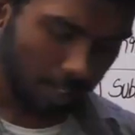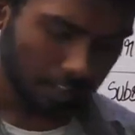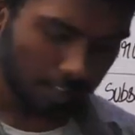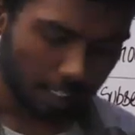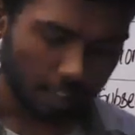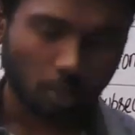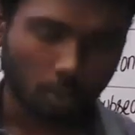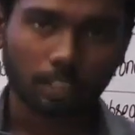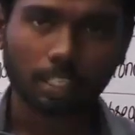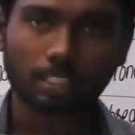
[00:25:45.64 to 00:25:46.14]
write
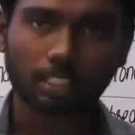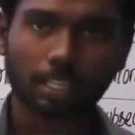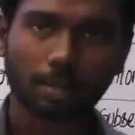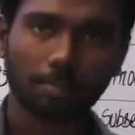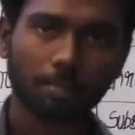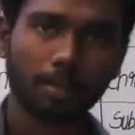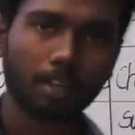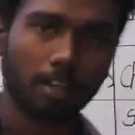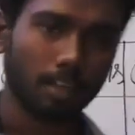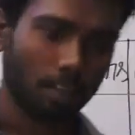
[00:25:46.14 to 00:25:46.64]
down the
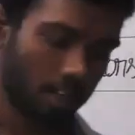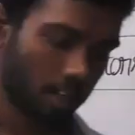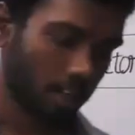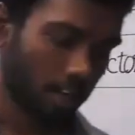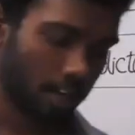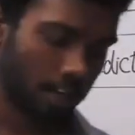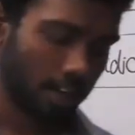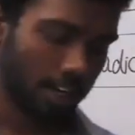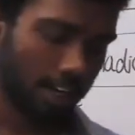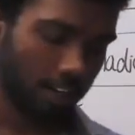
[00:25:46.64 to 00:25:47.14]
example,
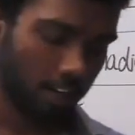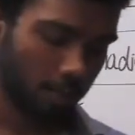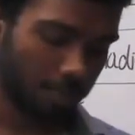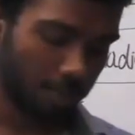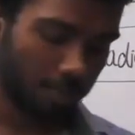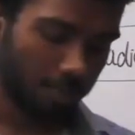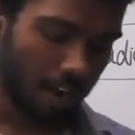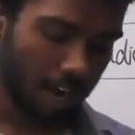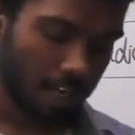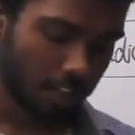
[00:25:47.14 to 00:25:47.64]
and it will be
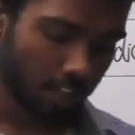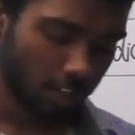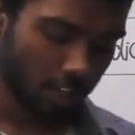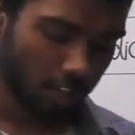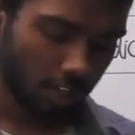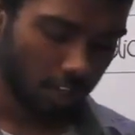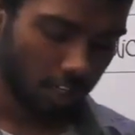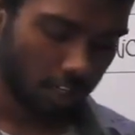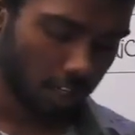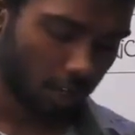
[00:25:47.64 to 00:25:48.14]
flashed in
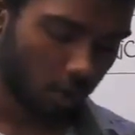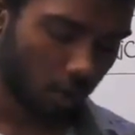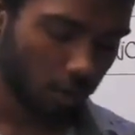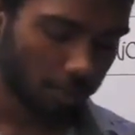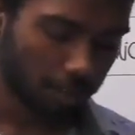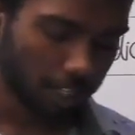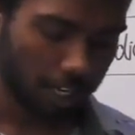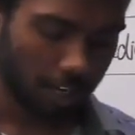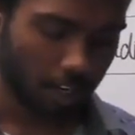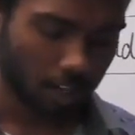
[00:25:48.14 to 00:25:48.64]
your home
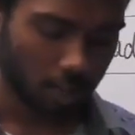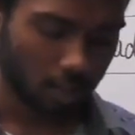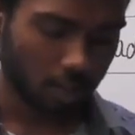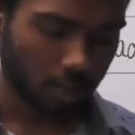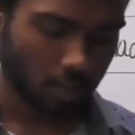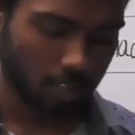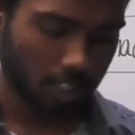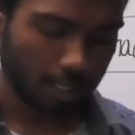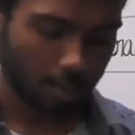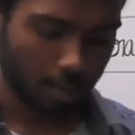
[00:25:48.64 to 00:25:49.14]
screen also
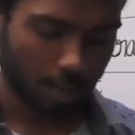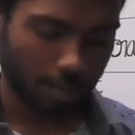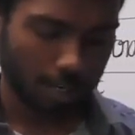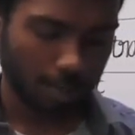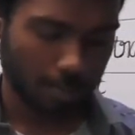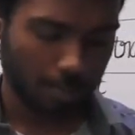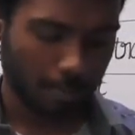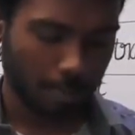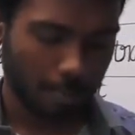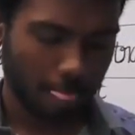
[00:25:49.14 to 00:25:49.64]
in the mobile.
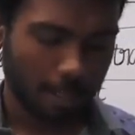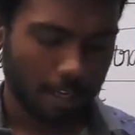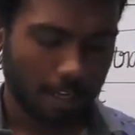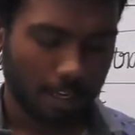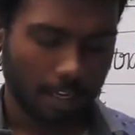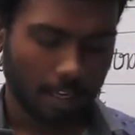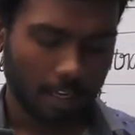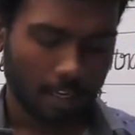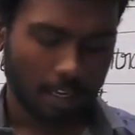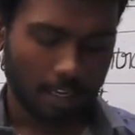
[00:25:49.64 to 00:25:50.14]

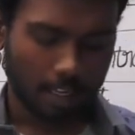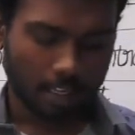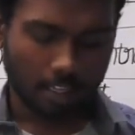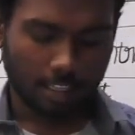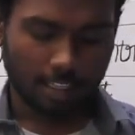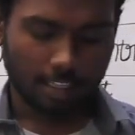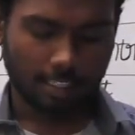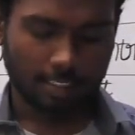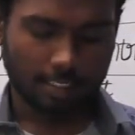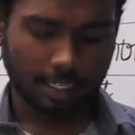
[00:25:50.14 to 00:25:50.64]

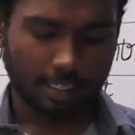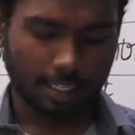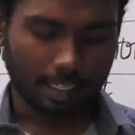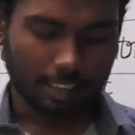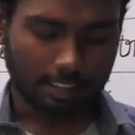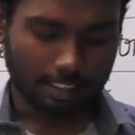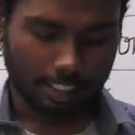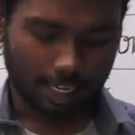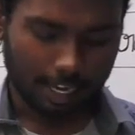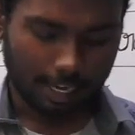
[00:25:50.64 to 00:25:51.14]
The
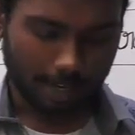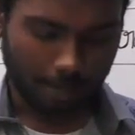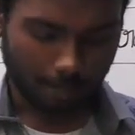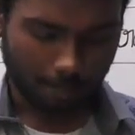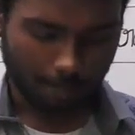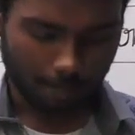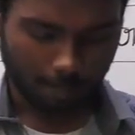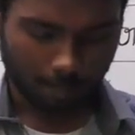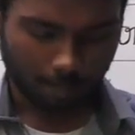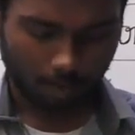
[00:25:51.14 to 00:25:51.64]
sentence
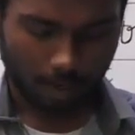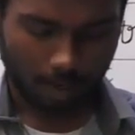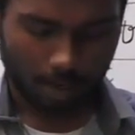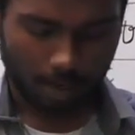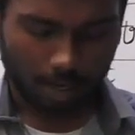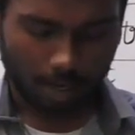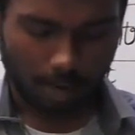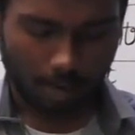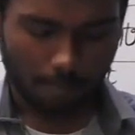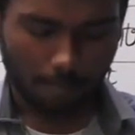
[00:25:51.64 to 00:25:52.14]
A,
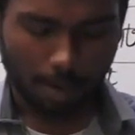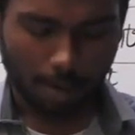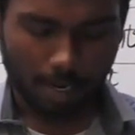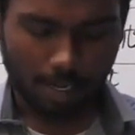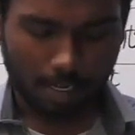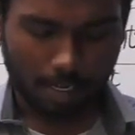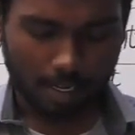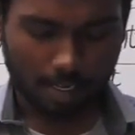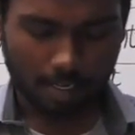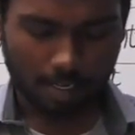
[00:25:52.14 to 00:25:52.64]

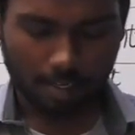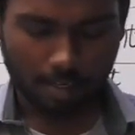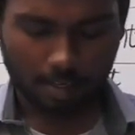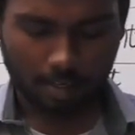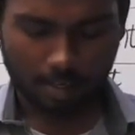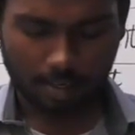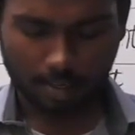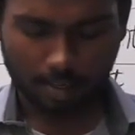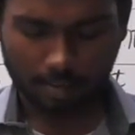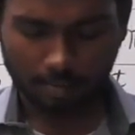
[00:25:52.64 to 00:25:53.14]
but
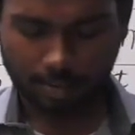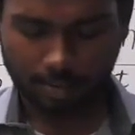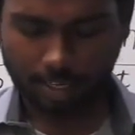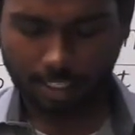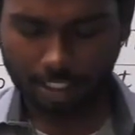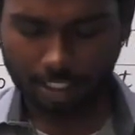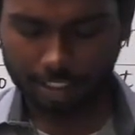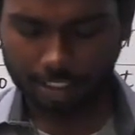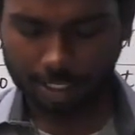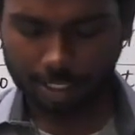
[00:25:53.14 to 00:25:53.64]

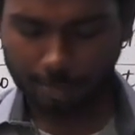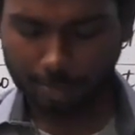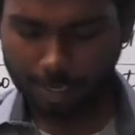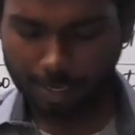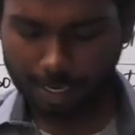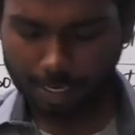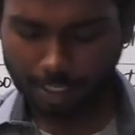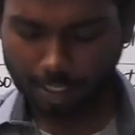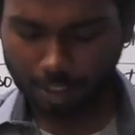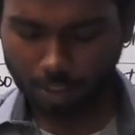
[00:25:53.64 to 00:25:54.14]
when she
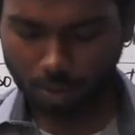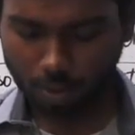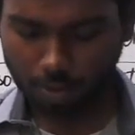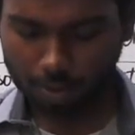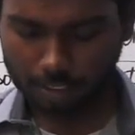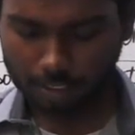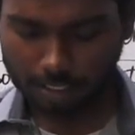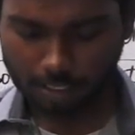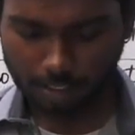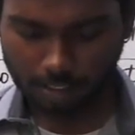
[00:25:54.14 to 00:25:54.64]
began to
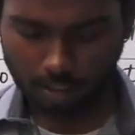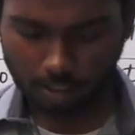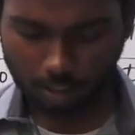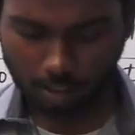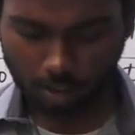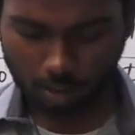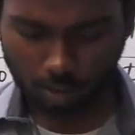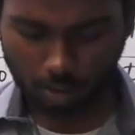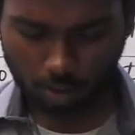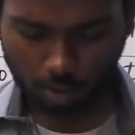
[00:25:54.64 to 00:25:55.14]
listen
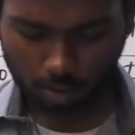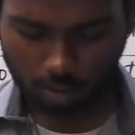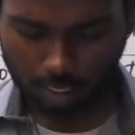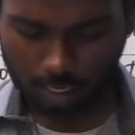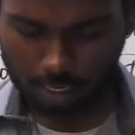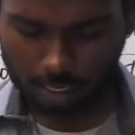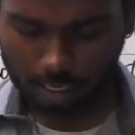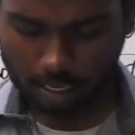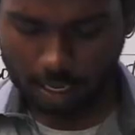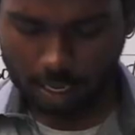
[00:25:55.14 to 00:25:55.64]
to
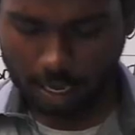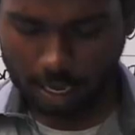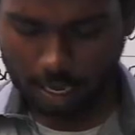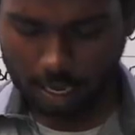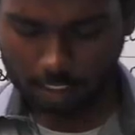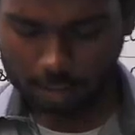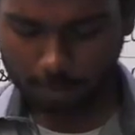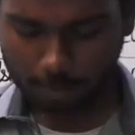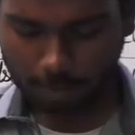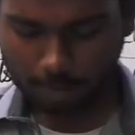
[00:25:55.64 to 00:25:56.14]
the
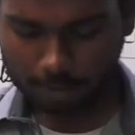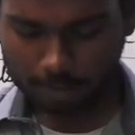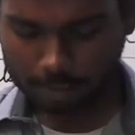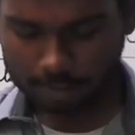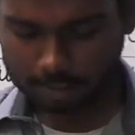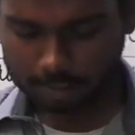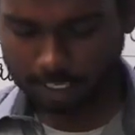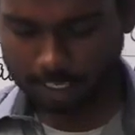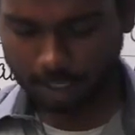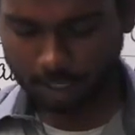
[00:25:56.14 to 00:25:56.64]
husband's
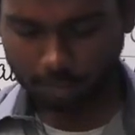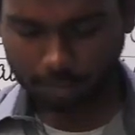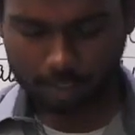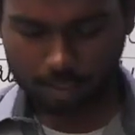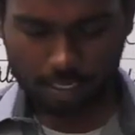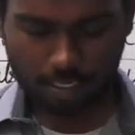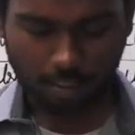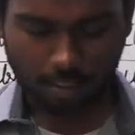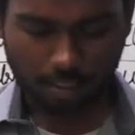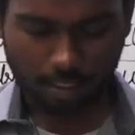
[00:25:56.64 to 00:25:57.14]
side of
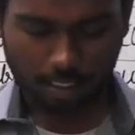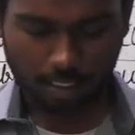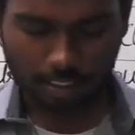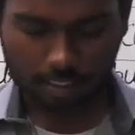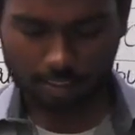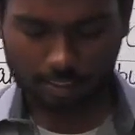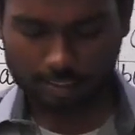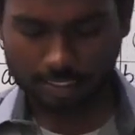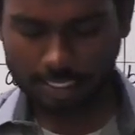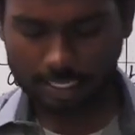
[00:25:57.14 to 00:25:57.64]
things,
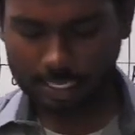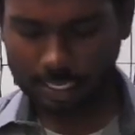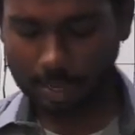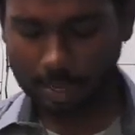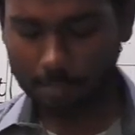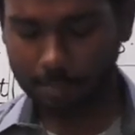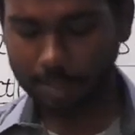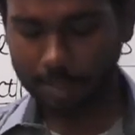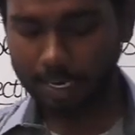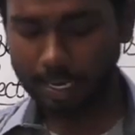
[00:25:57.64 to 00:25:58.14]
she
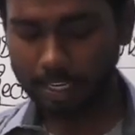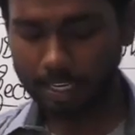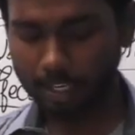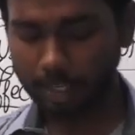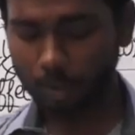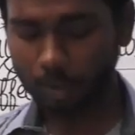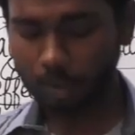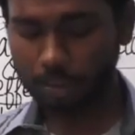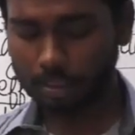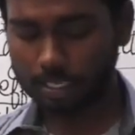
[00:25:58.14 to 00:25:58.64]
began
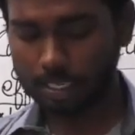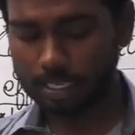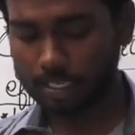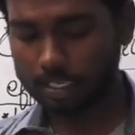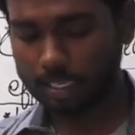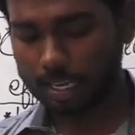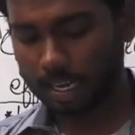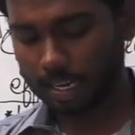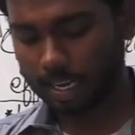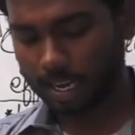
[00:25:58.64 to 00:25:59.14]
to
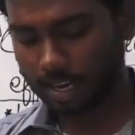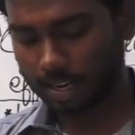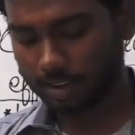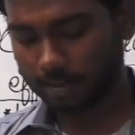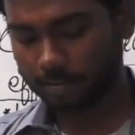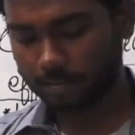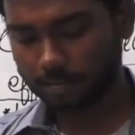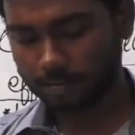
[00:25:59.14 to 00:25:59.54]
think again.